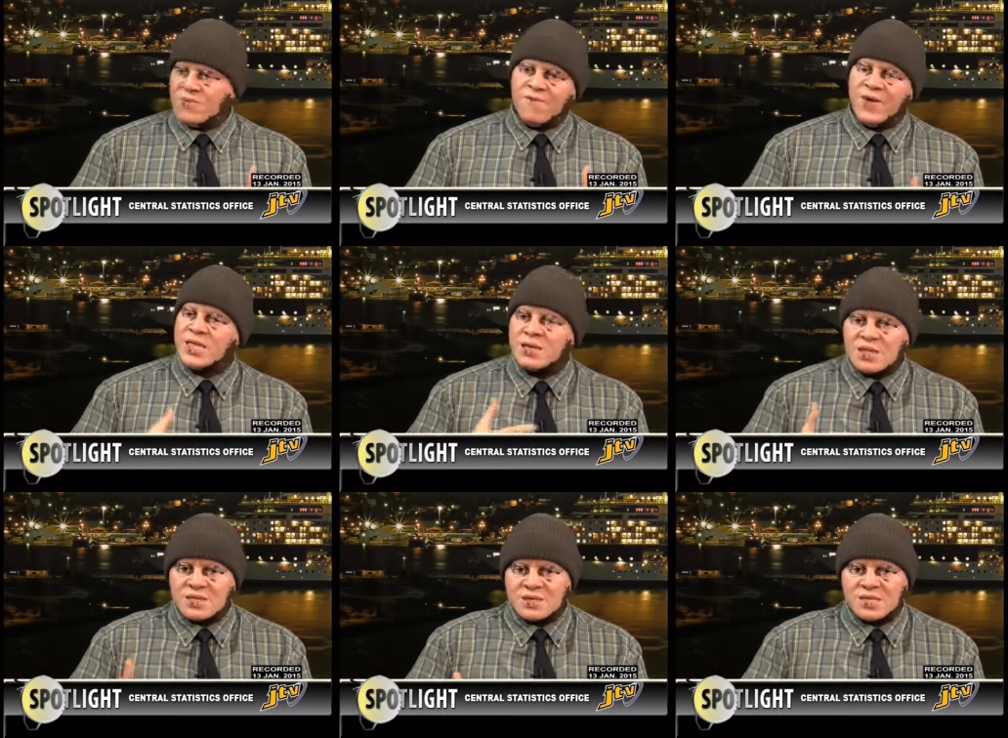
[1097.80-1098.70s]

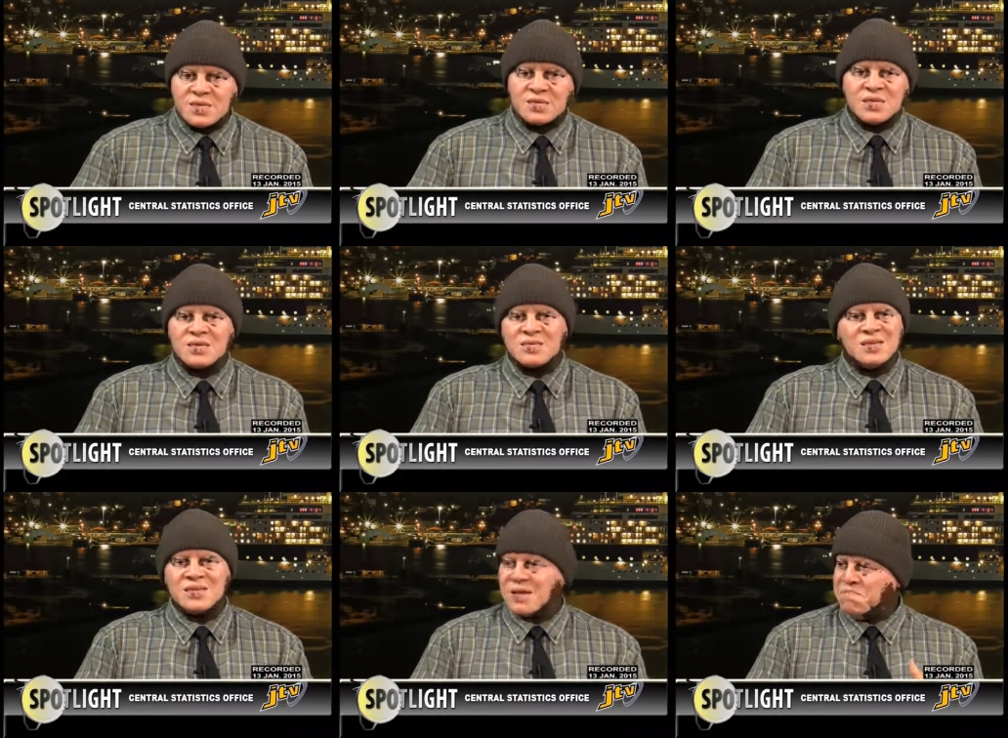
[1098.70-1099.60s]
vital statistics,
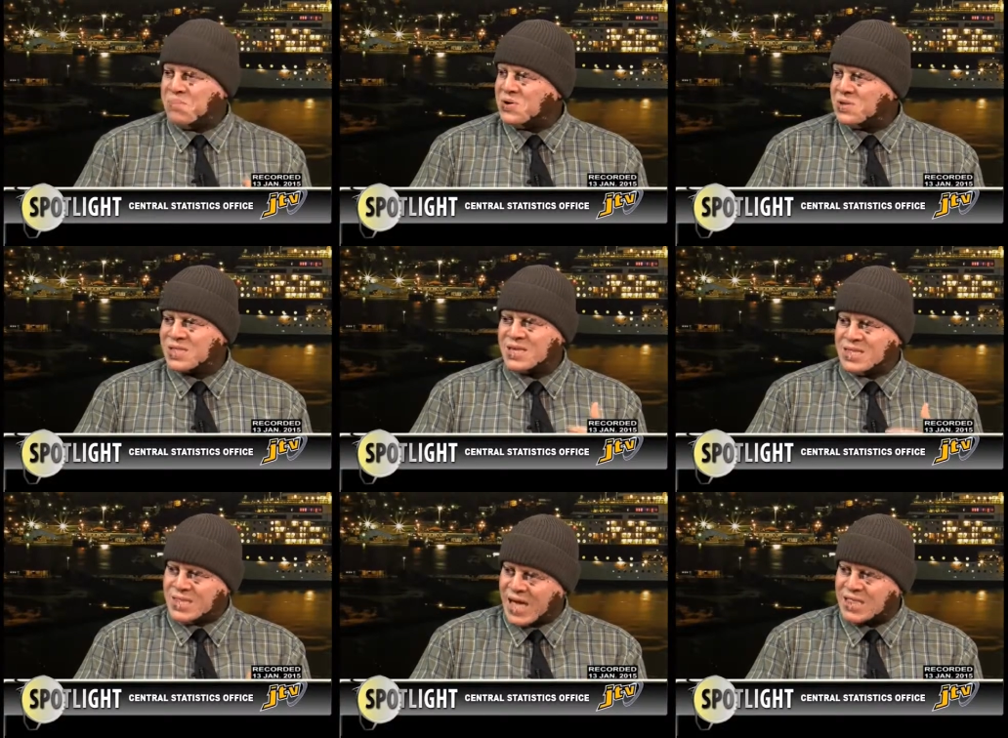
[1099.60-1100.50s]
things like births
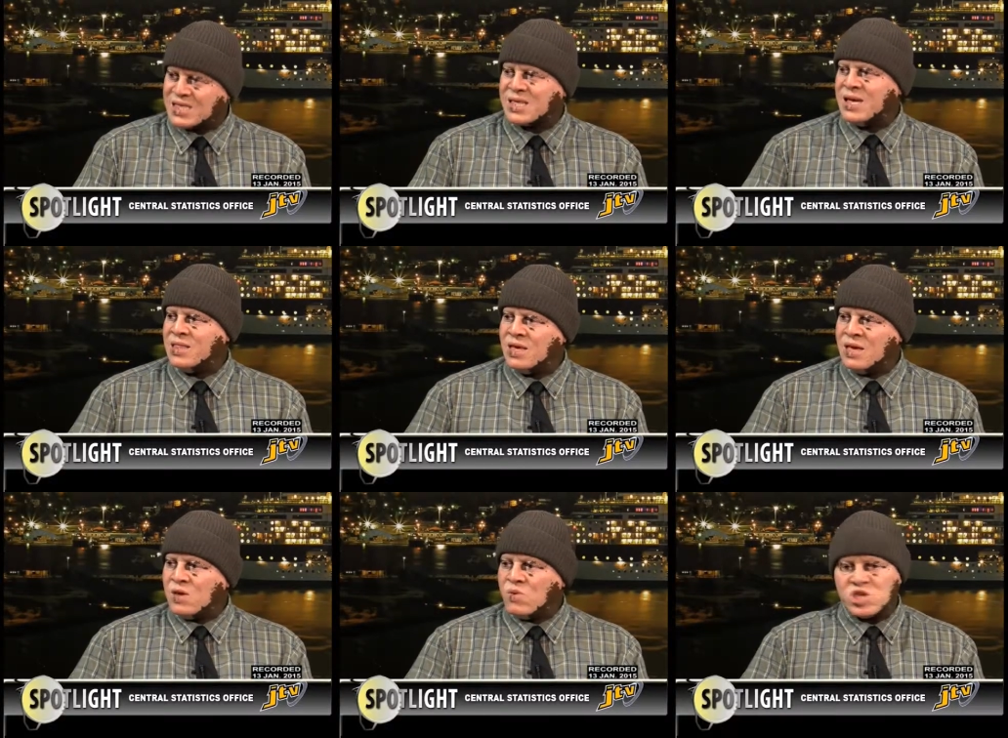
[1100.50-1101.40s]
and deaths, and
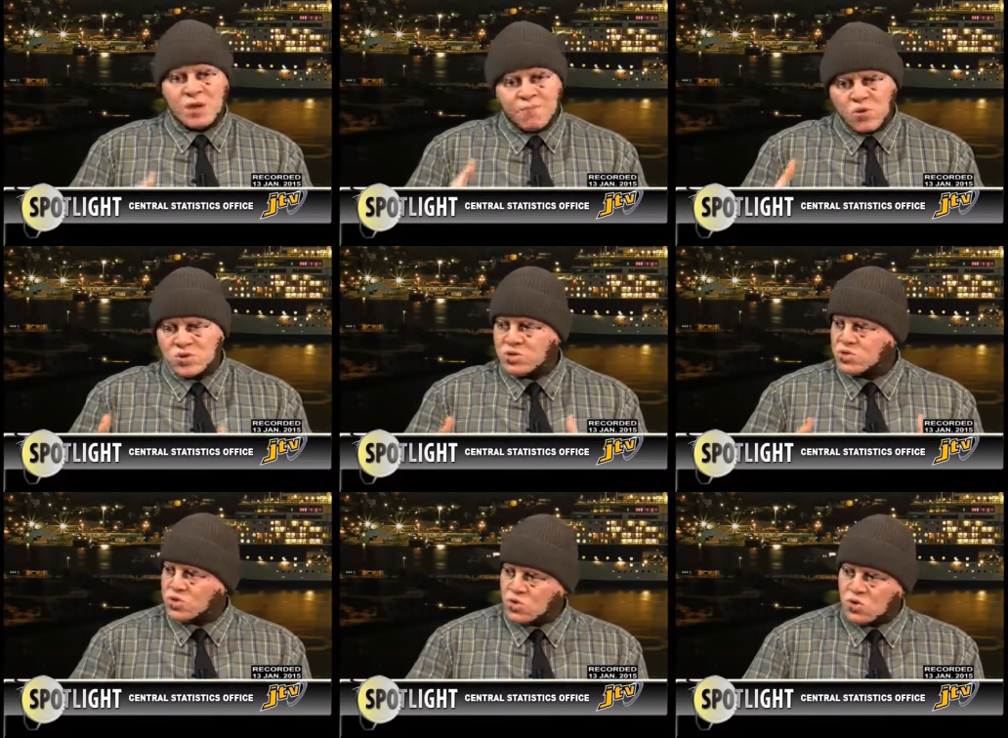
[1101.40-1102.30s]
which are
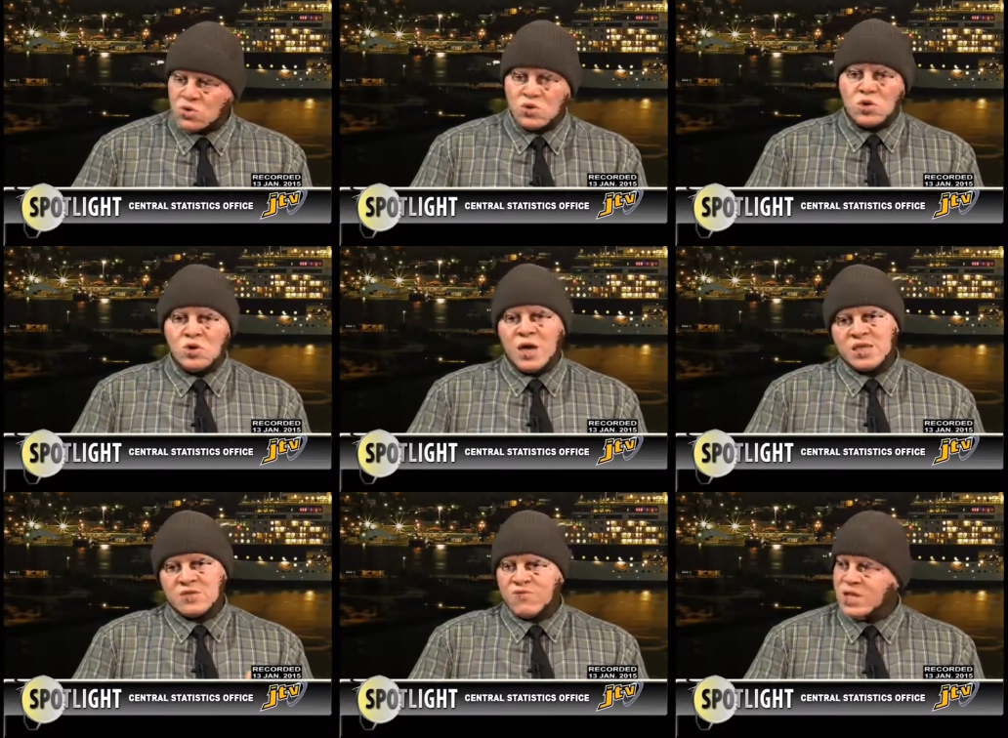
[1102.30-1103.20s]
important to know
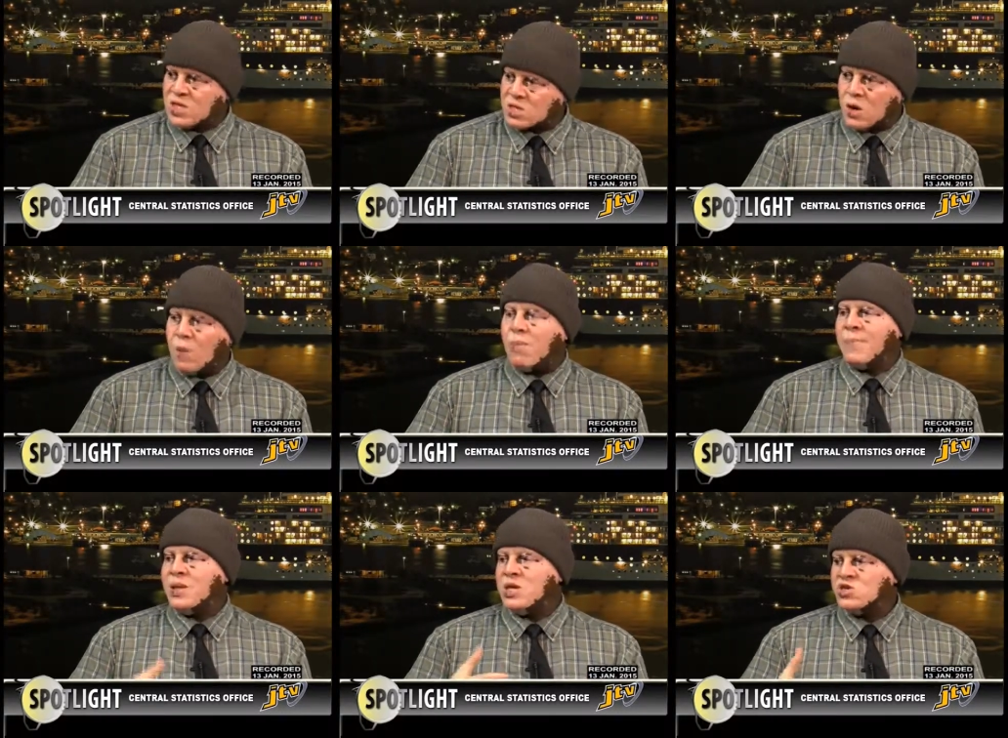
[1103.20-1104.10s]
as it relates to our
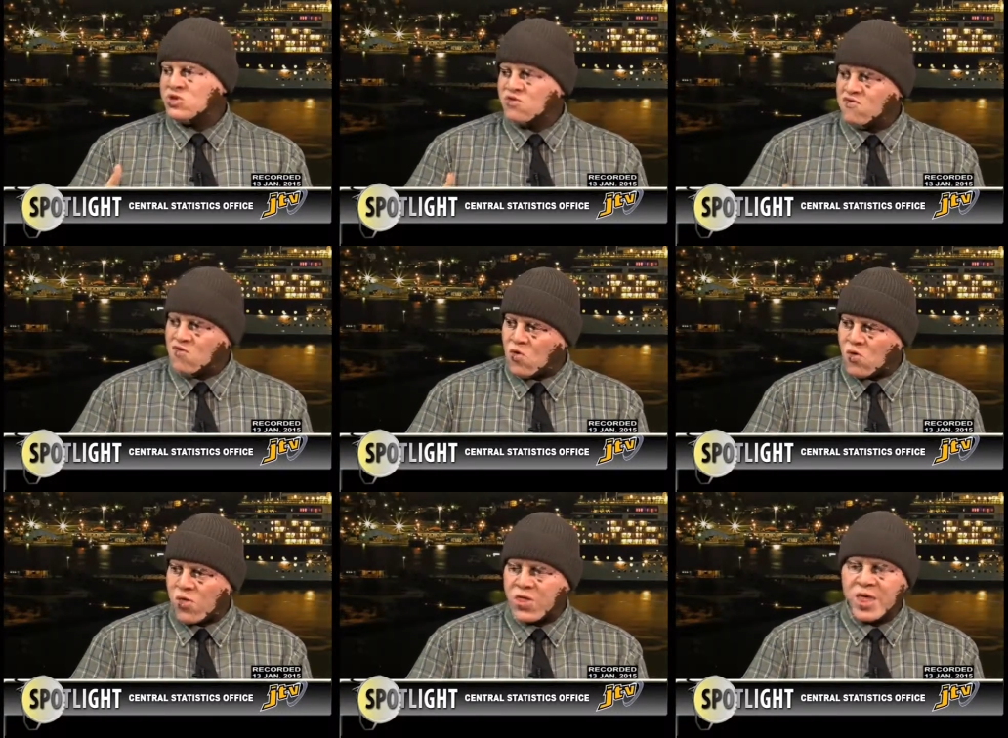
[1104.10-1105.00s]
population
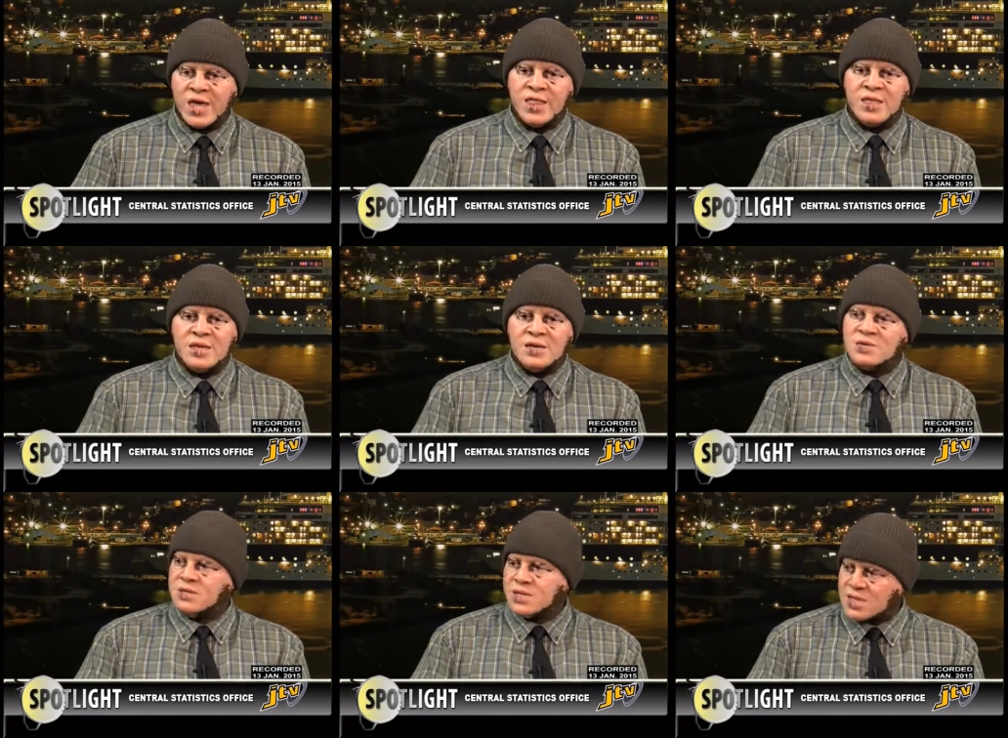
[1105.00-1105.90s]
growth and
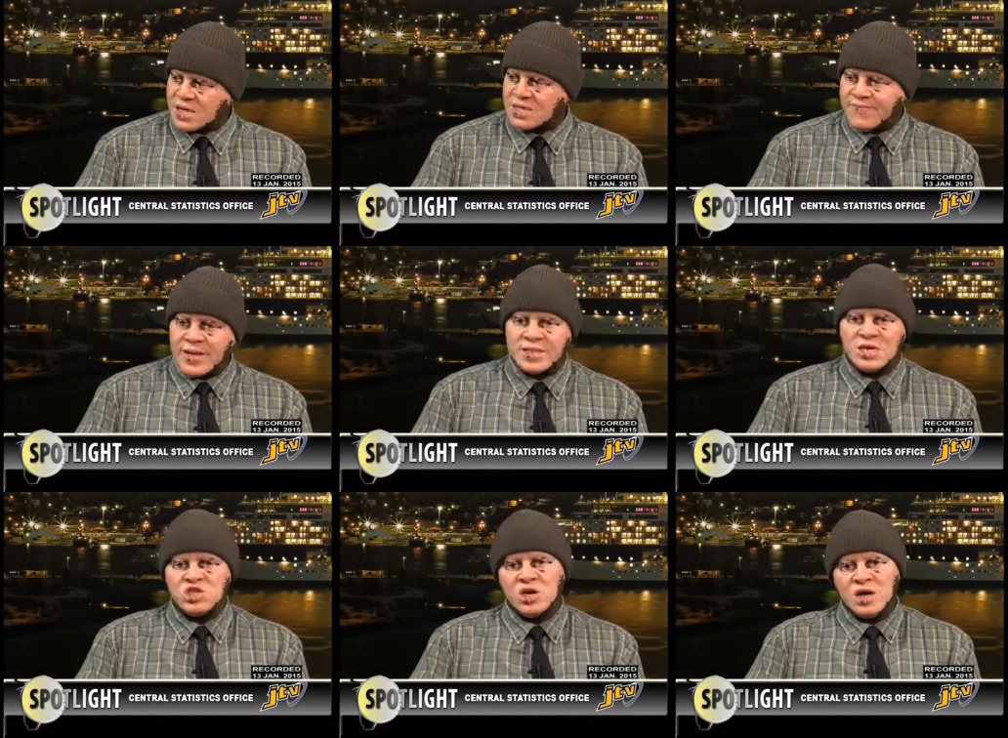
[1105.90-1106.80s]
you know things of that
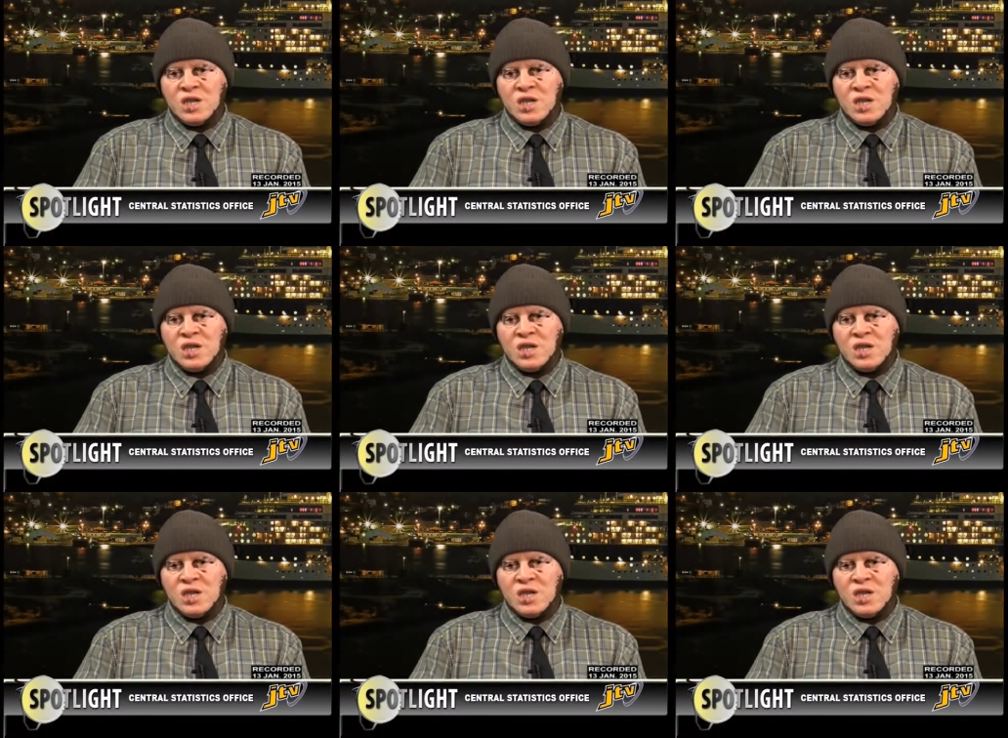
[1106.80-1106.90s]
nature.